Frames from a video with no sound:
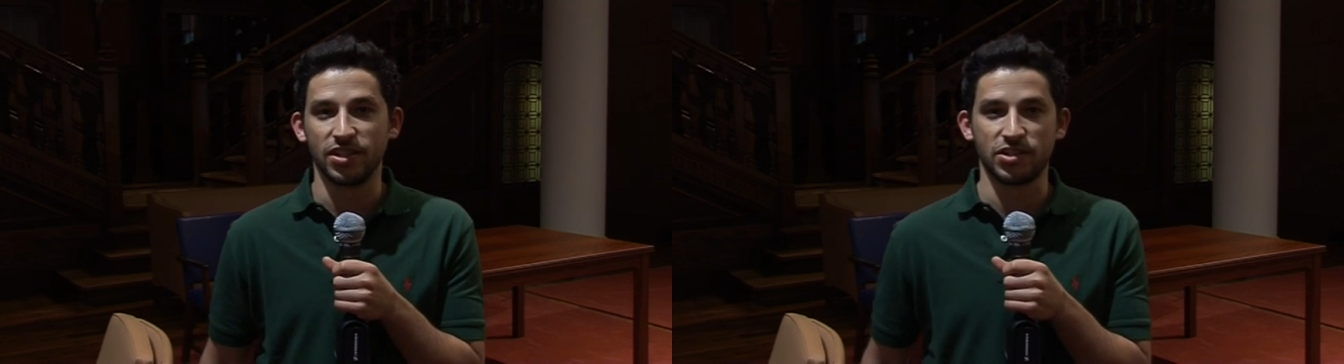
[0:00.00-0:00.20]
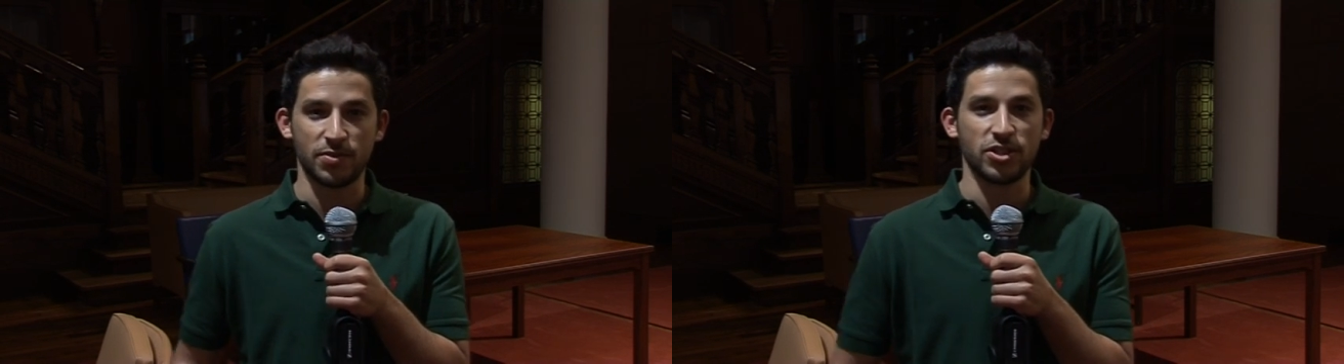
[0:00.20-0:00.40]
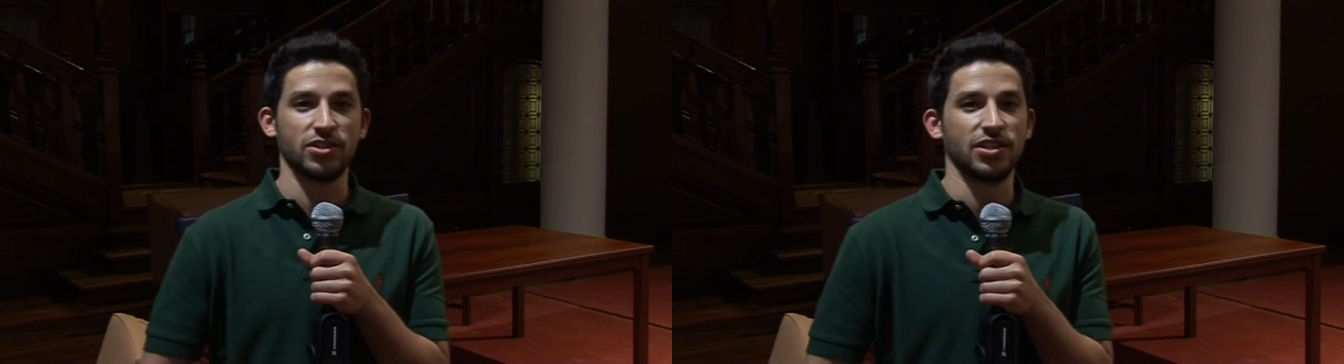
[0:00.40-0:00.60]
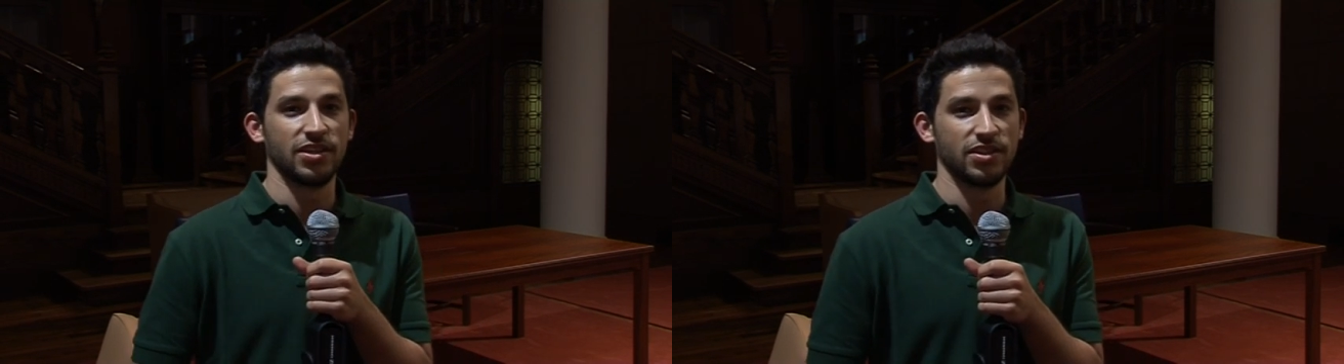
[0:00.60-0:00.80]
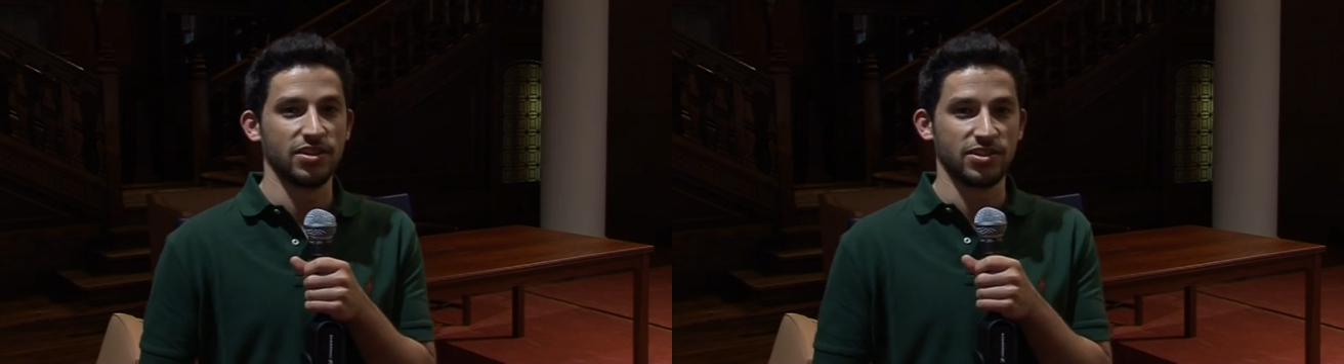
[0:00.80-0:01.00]

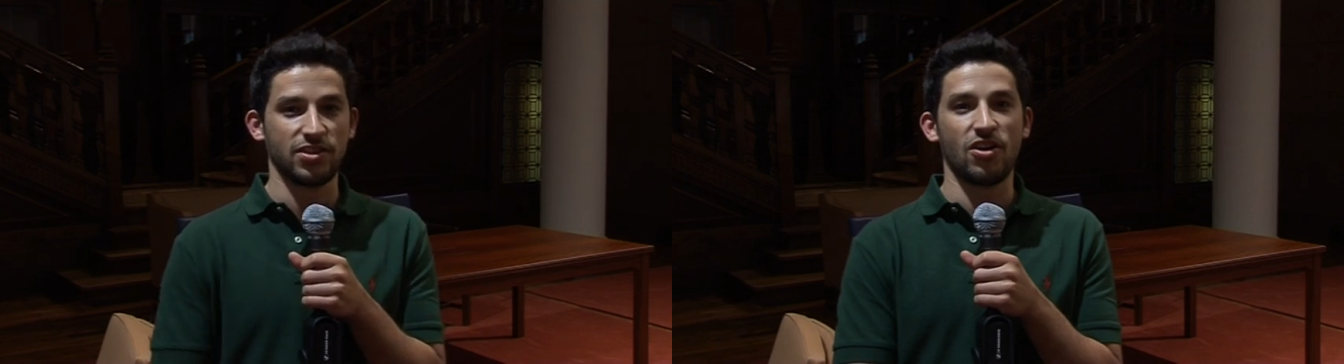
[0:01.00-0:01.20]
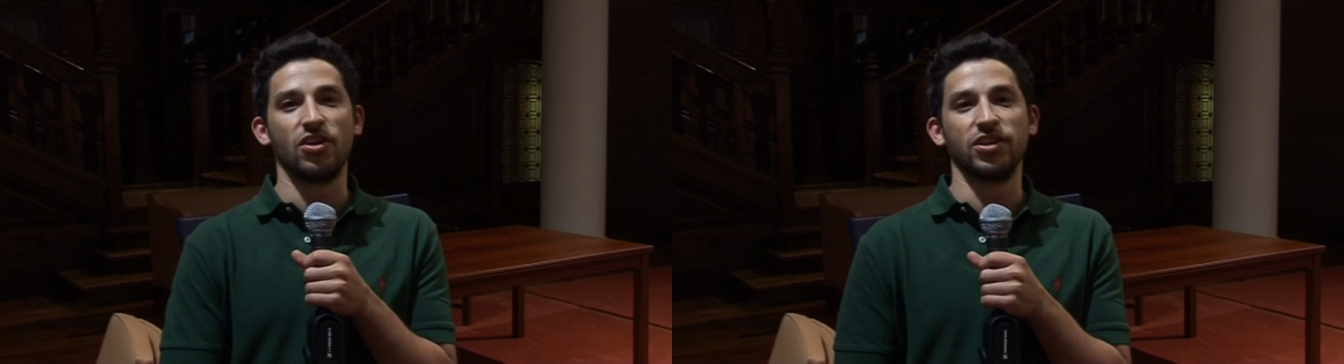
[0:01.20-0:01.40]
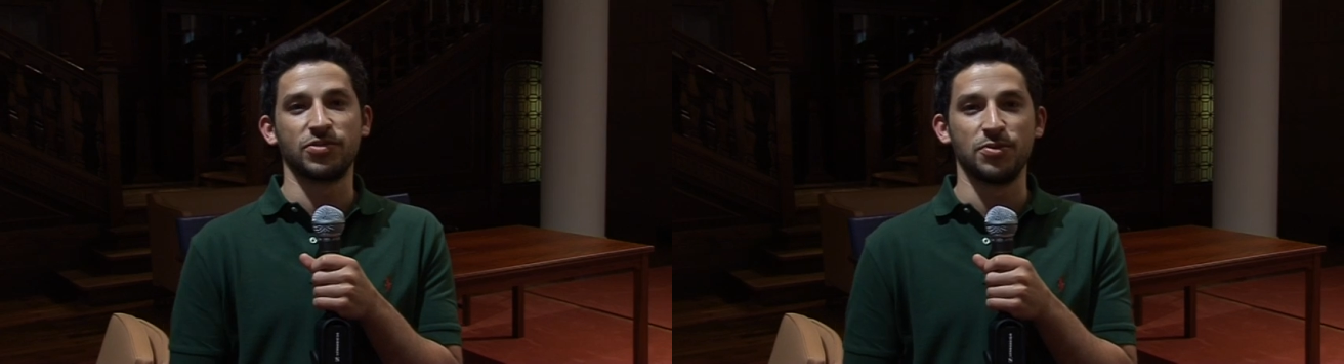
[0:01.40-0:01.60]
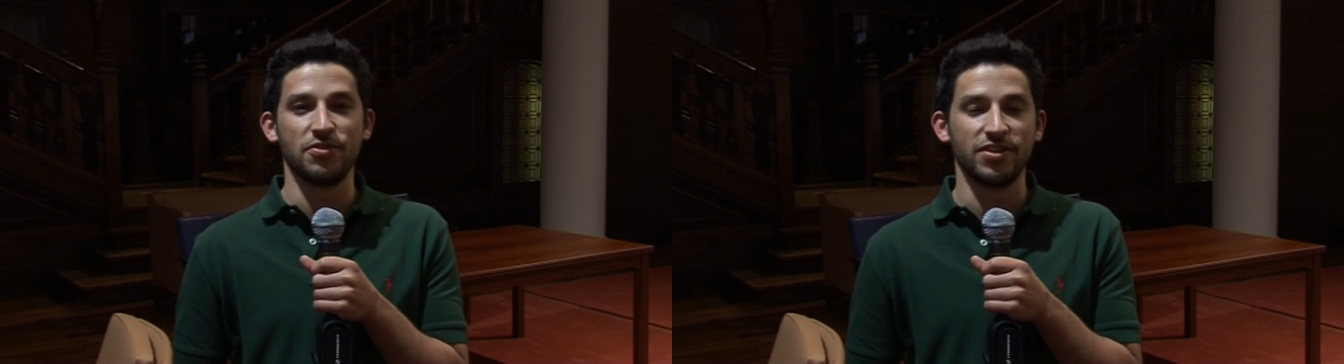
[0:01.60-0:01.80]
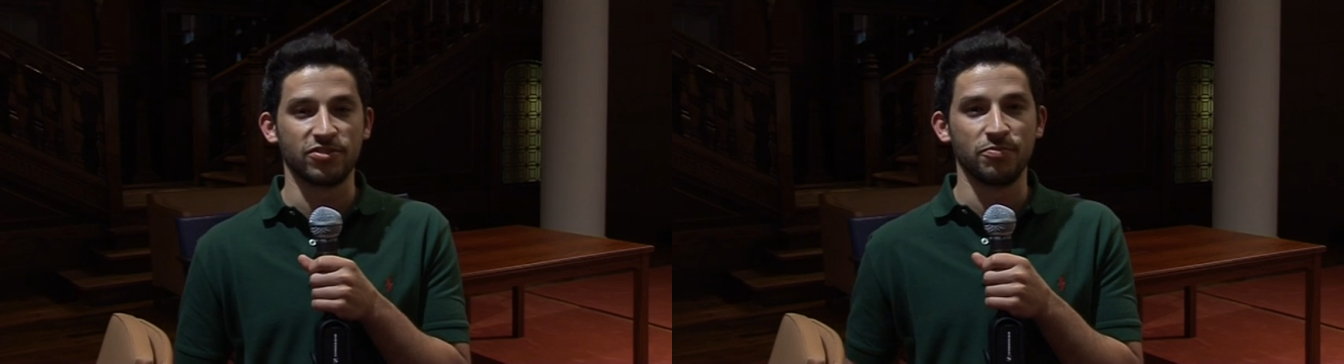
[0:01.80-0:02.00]
especially in this hard
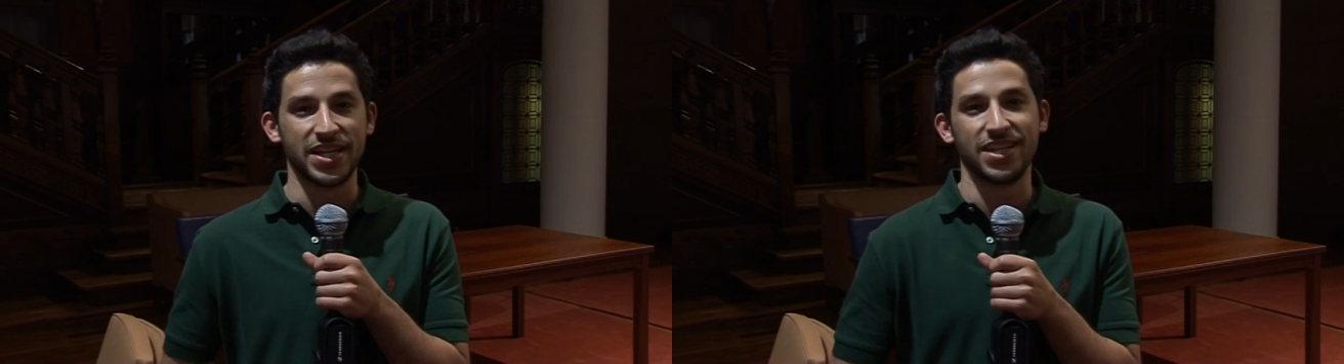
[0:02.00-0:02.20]
experience of being